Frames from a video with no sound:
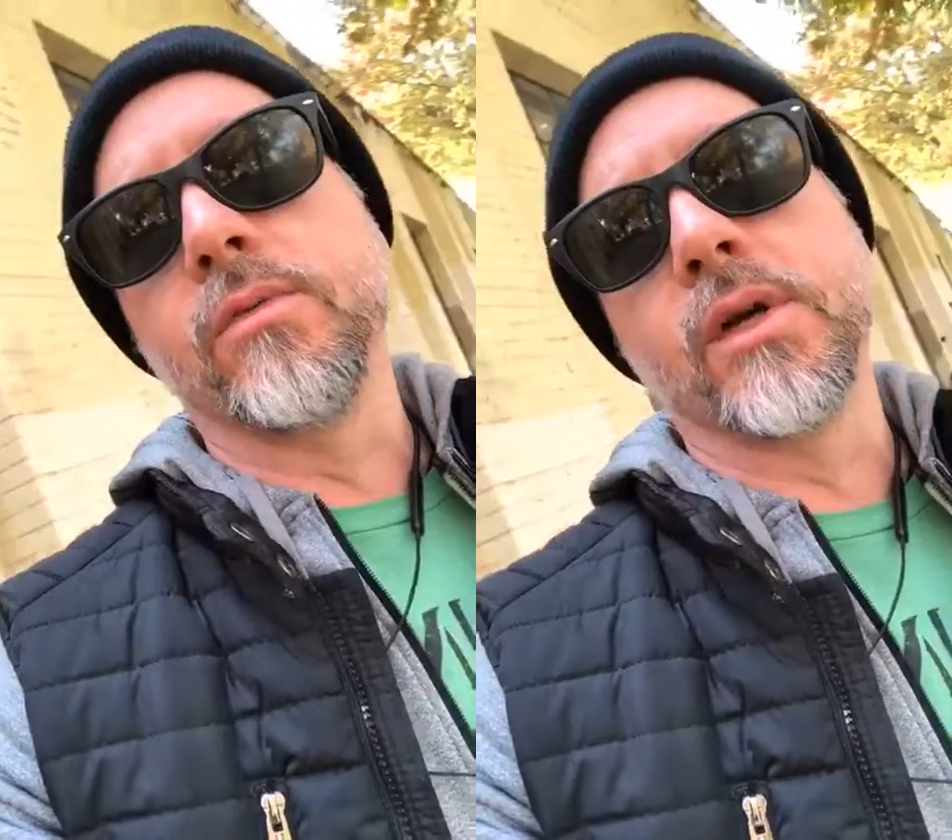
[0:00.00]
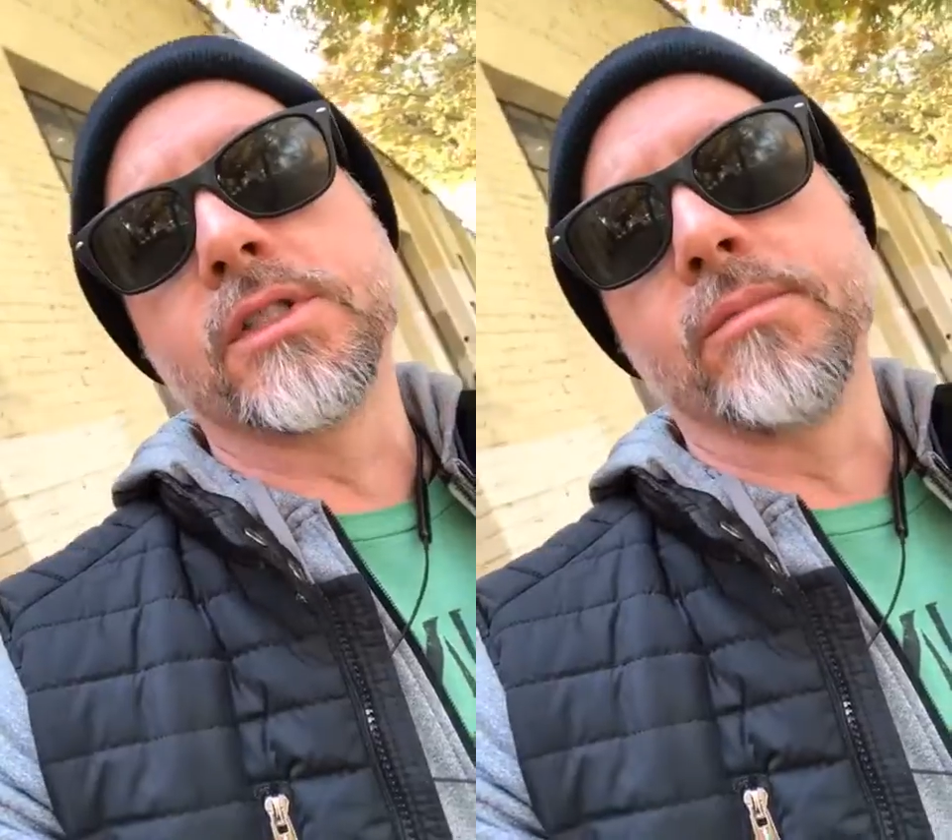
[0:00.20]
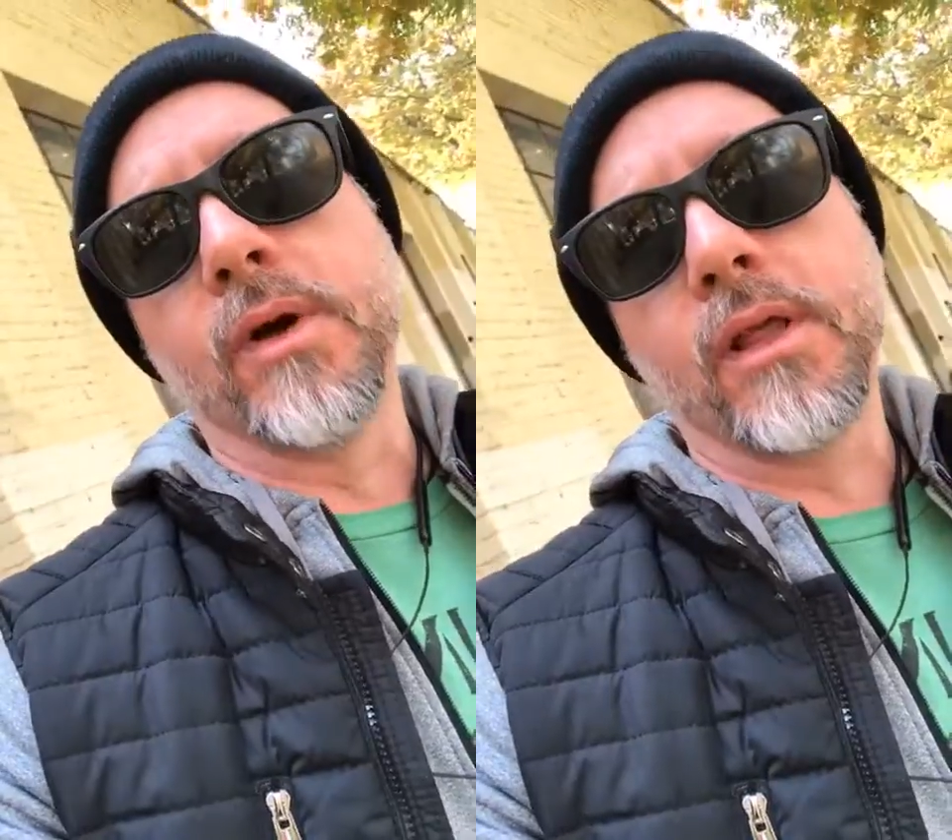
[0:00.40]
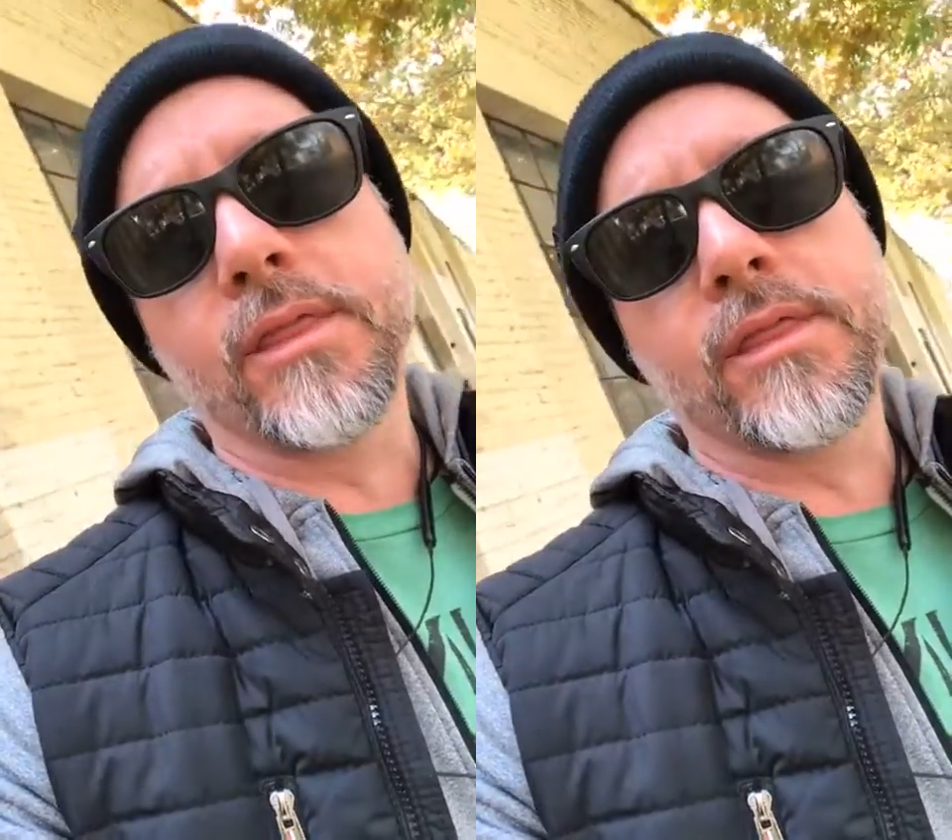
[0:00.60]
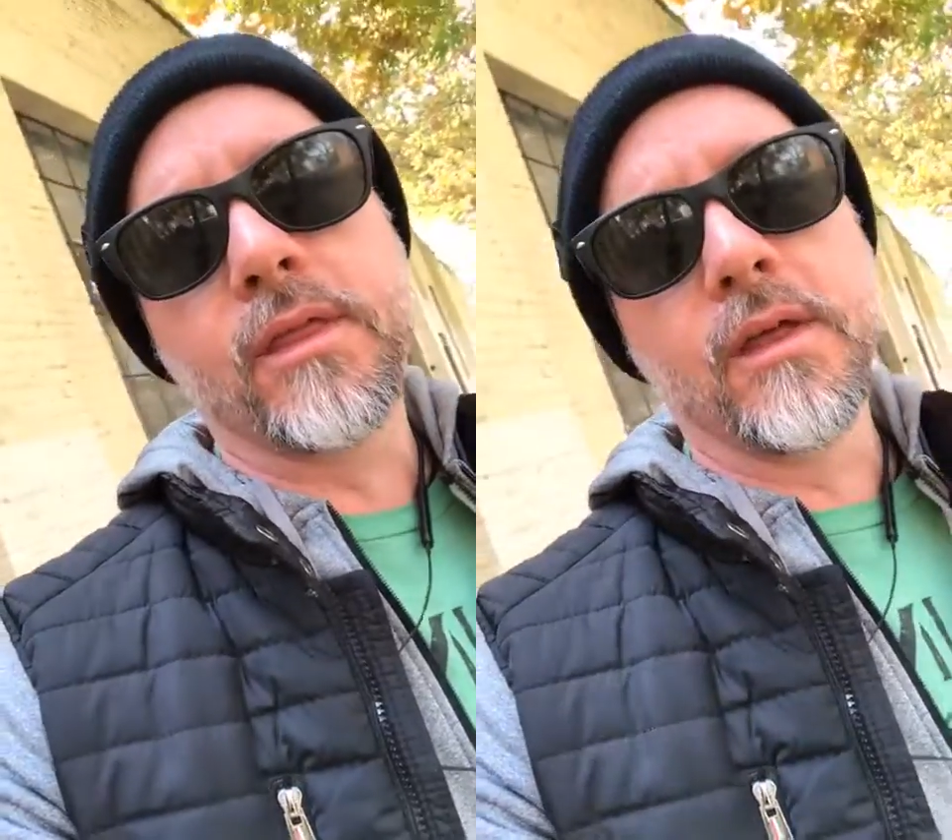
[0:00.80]
do once a
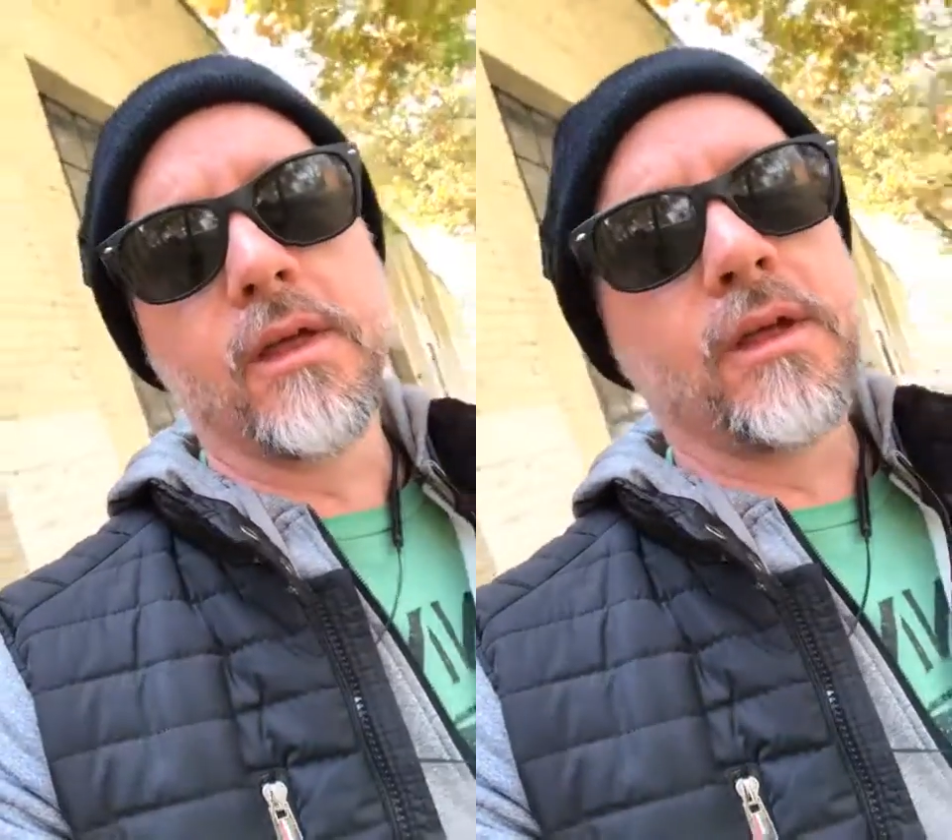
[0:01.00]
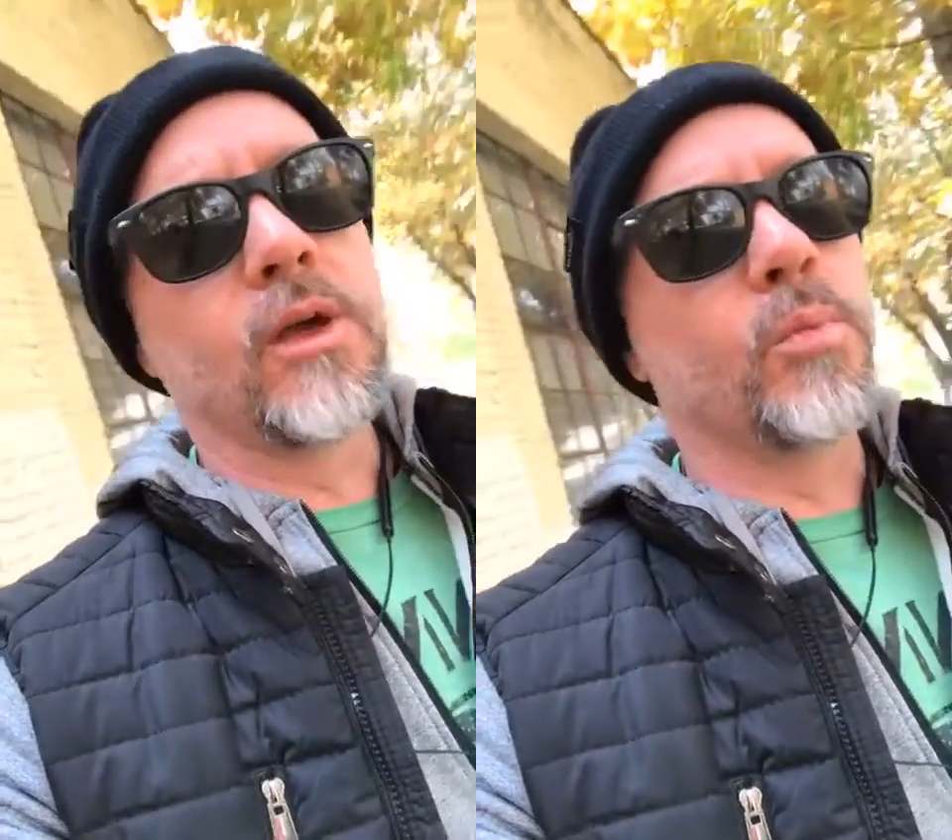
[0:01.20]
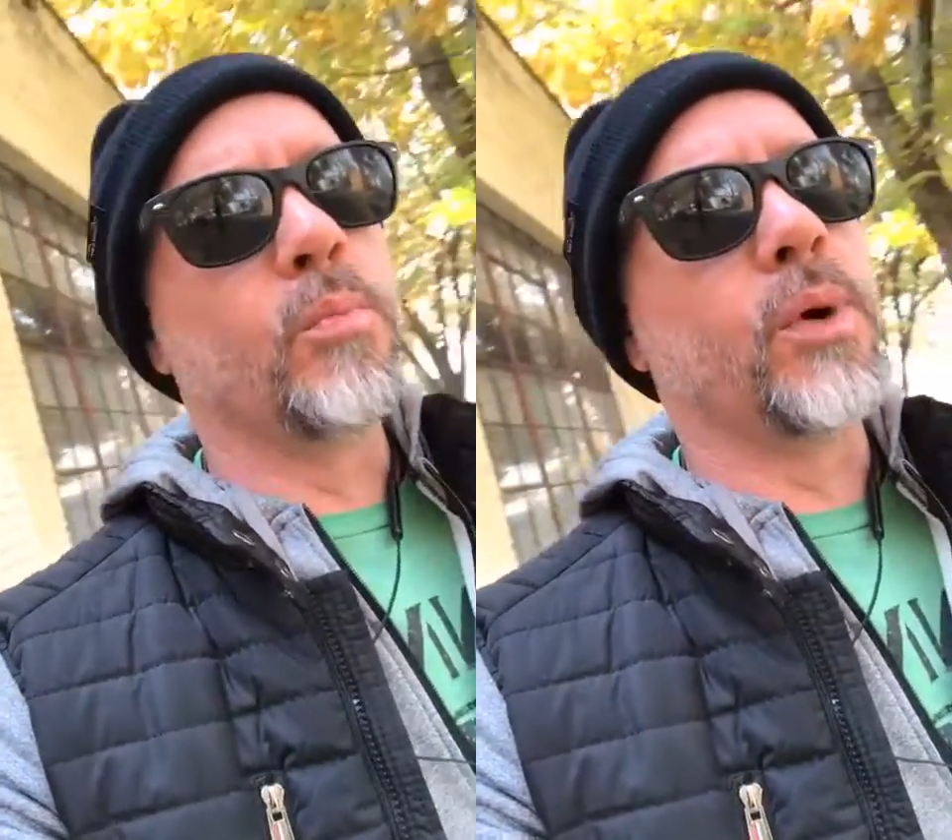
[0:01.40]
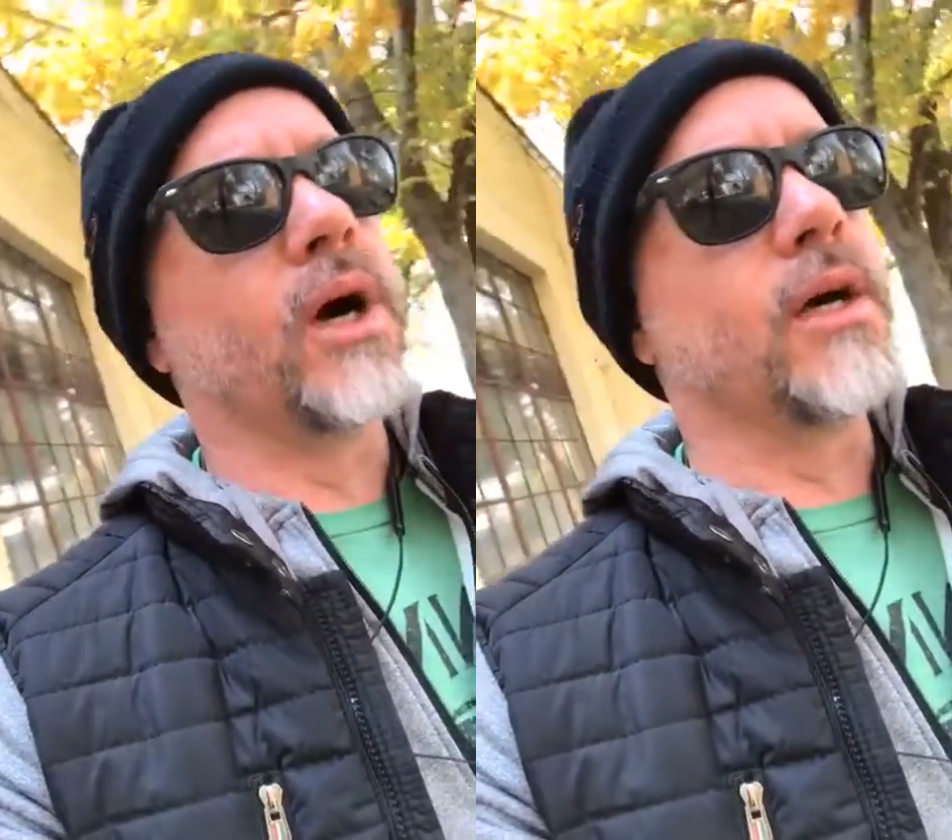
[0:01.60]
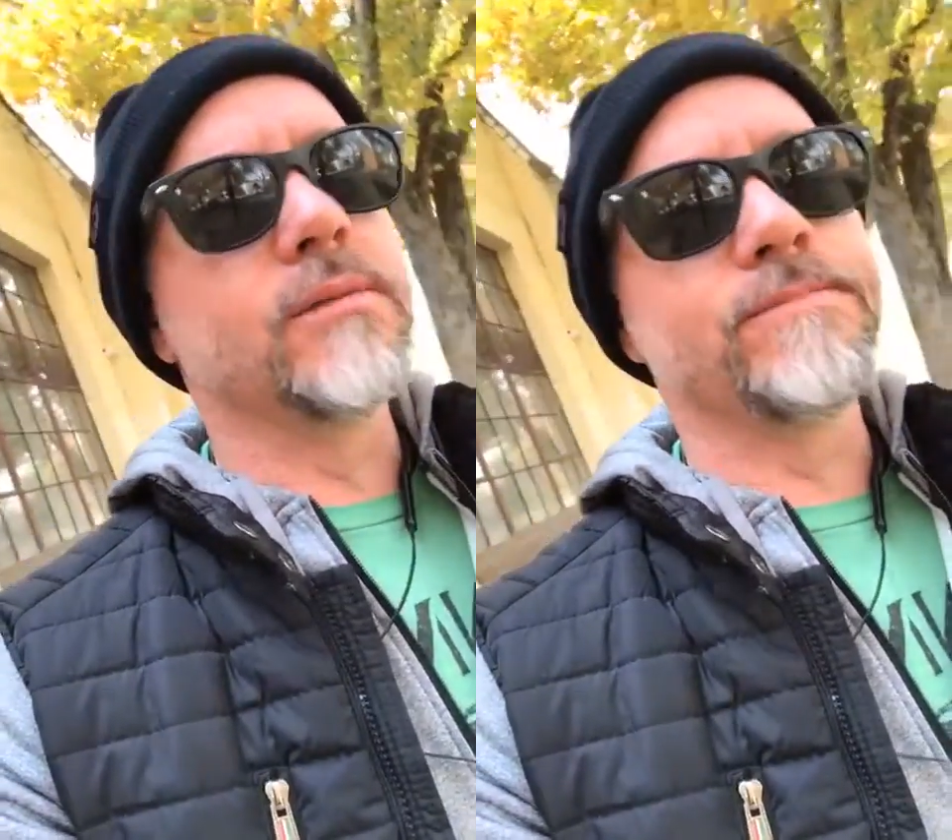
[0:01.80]
month,
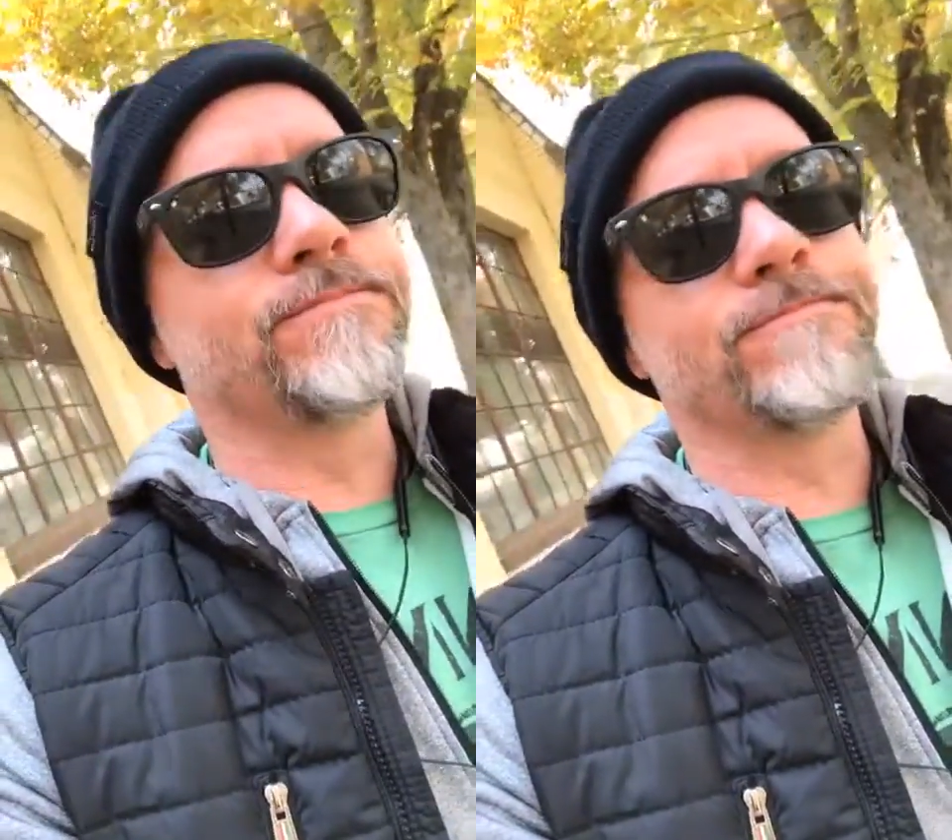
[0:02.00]
but